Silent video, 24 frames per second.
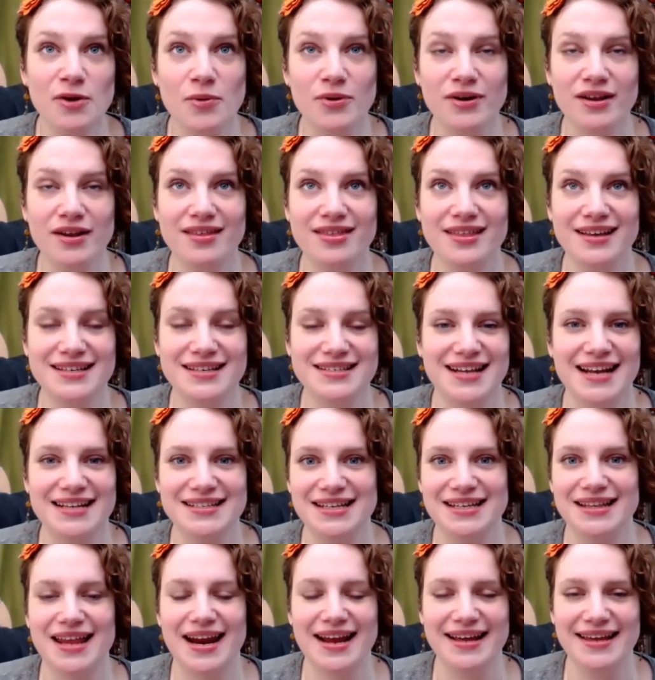in this book, one of
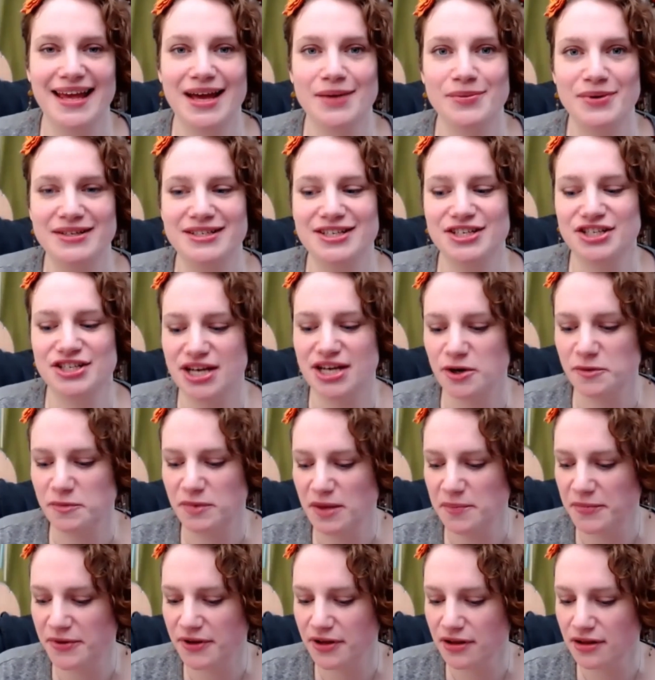the things that I did that I can't wait
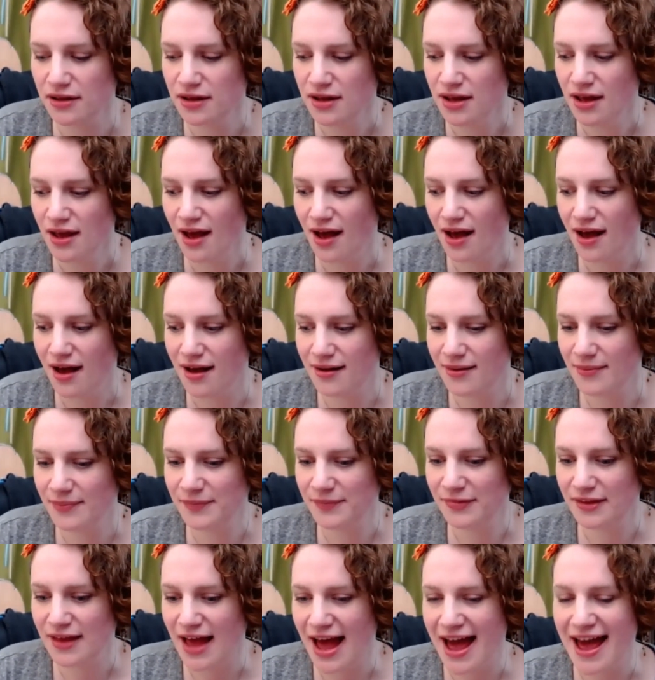to share with people,
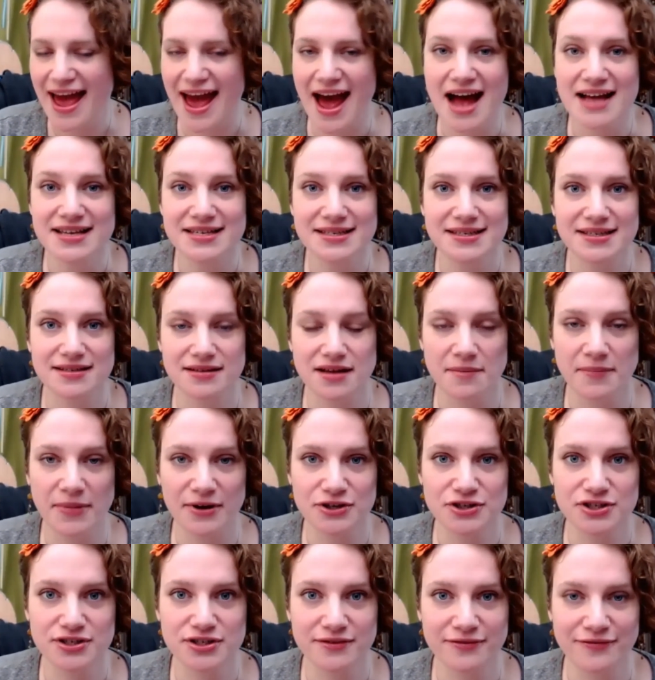I
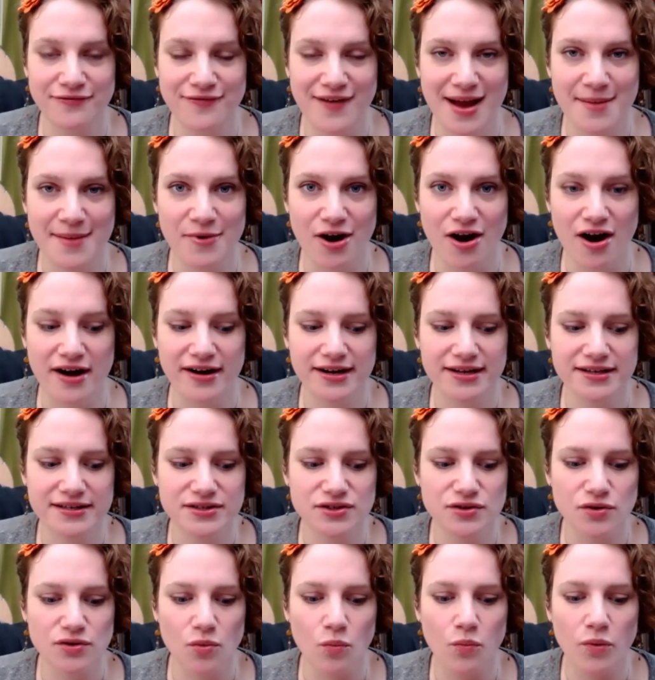asked a bunch of fiber
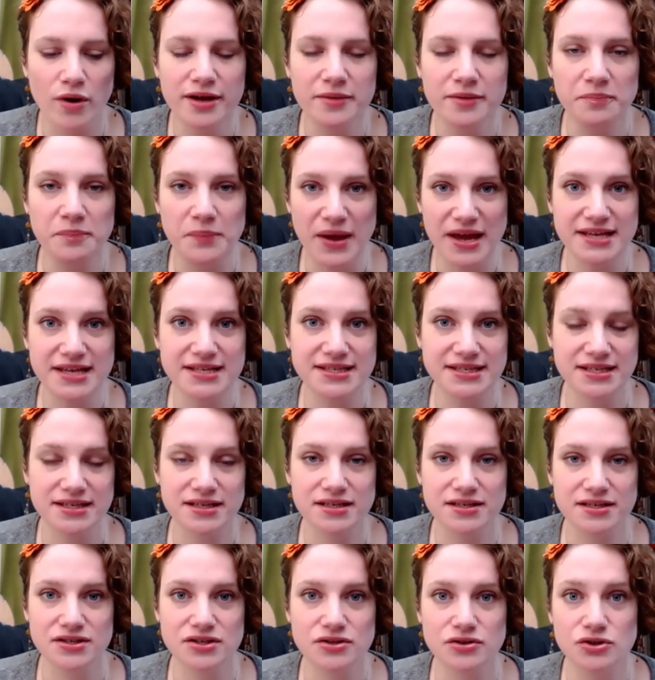artists, what
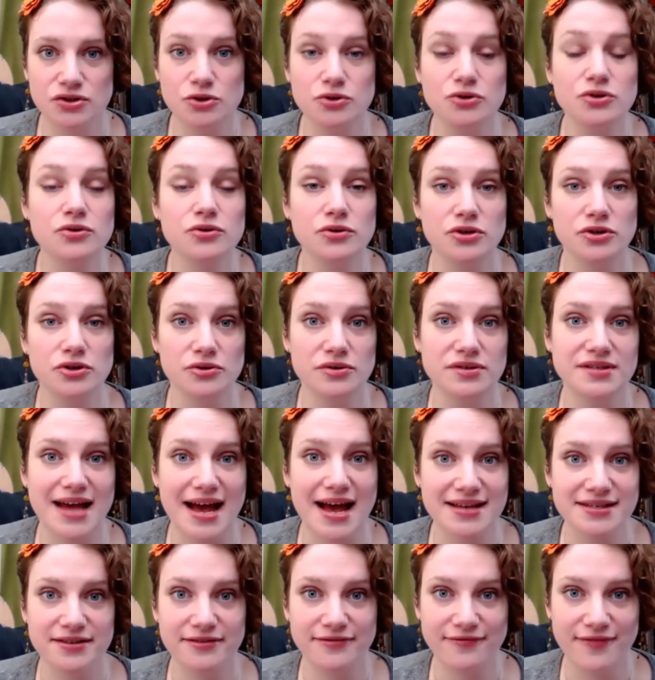bases do you
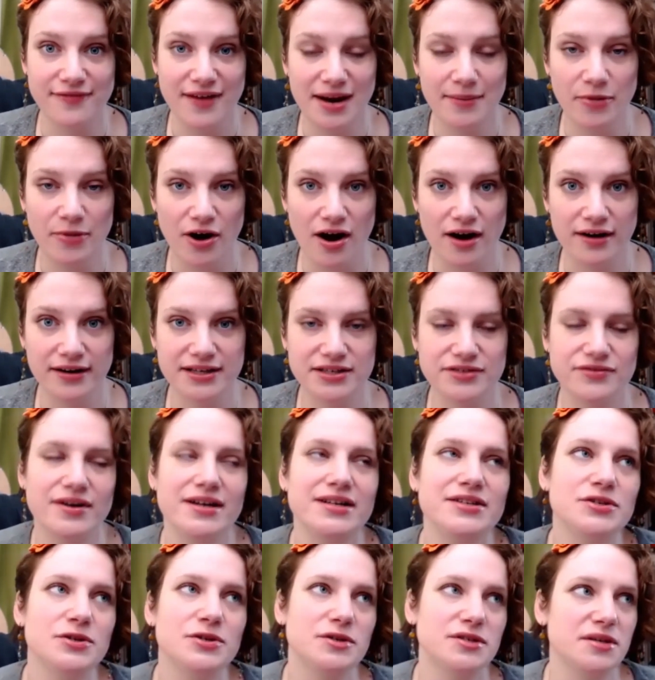use as a fiber
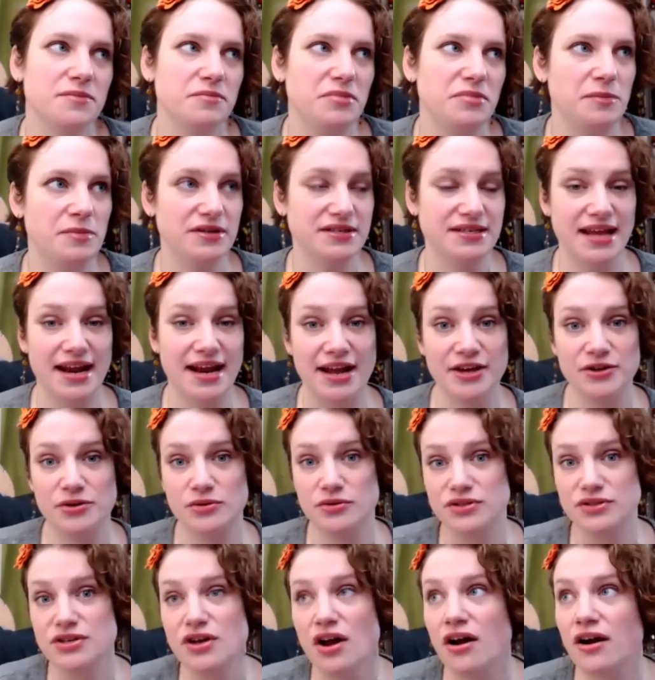artist, right? So some people
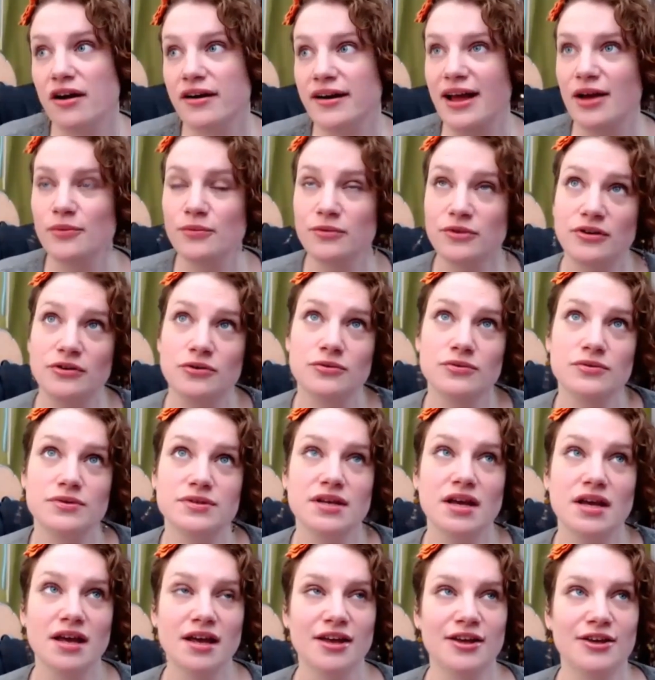said, I use yarn, I
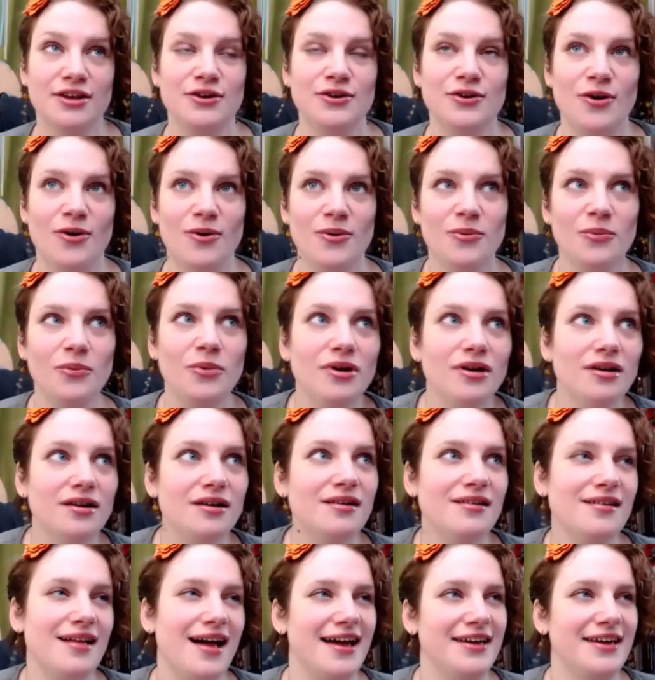use, you know,
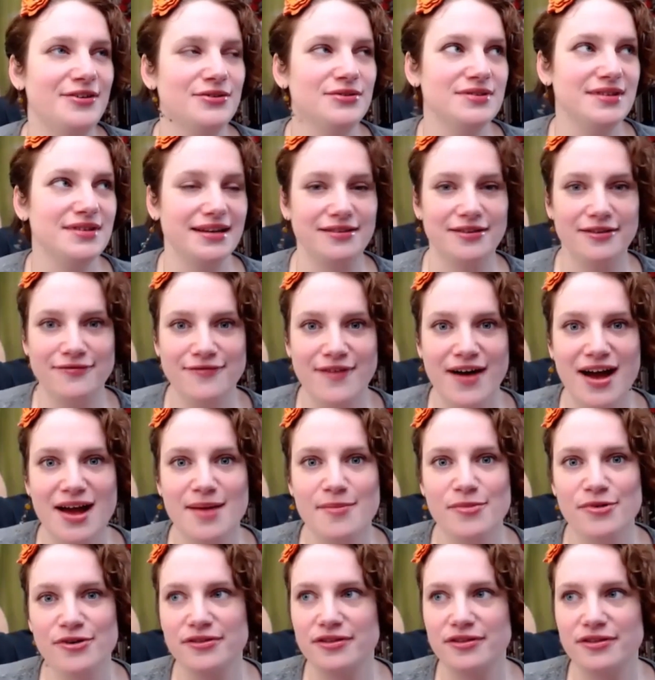wool, I use like the
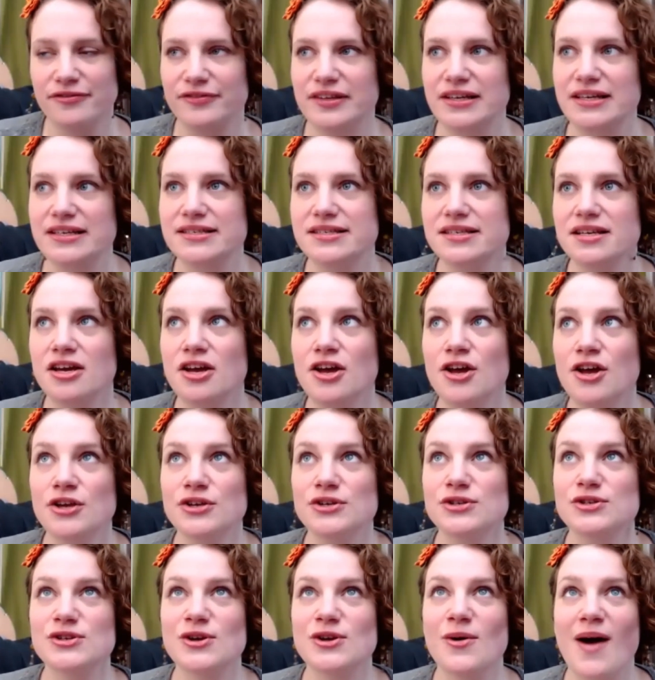fiber, the fleece.
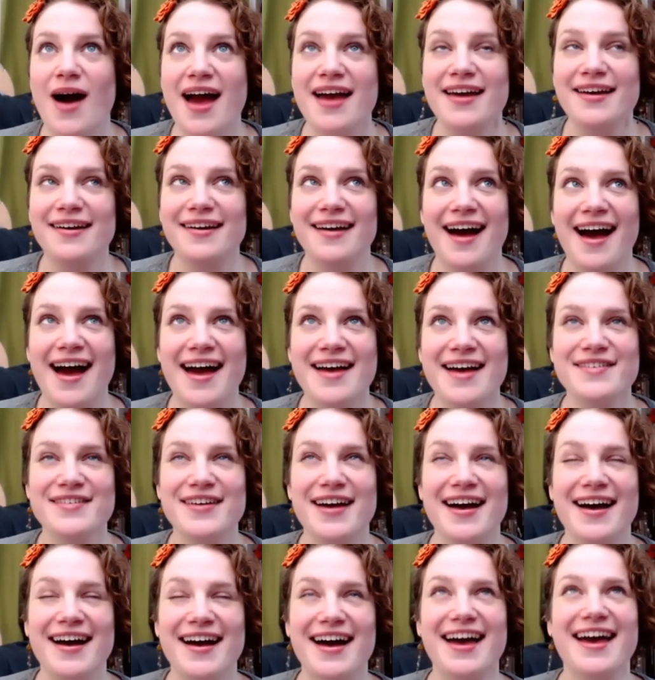So
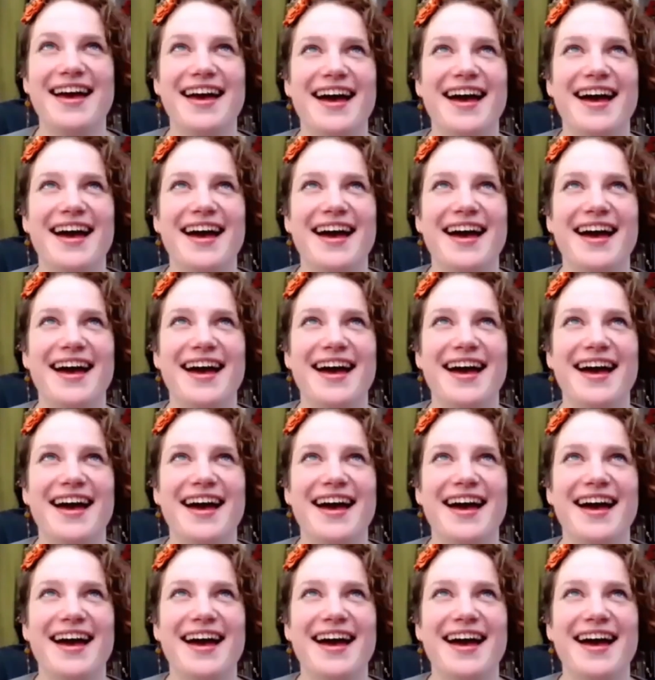I